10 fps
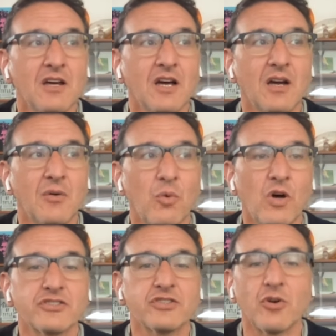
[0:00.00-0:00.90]
uh,
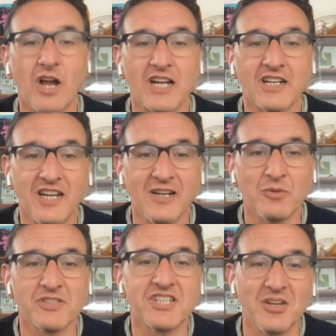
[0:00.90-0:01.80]
Walter Cronkite
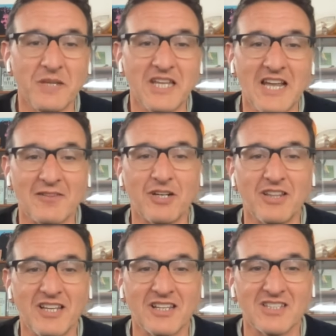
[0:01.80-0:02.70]
will tell me
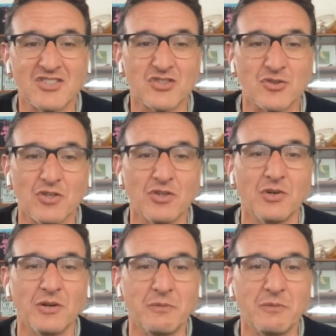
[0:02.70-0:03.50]
everything that's true, right.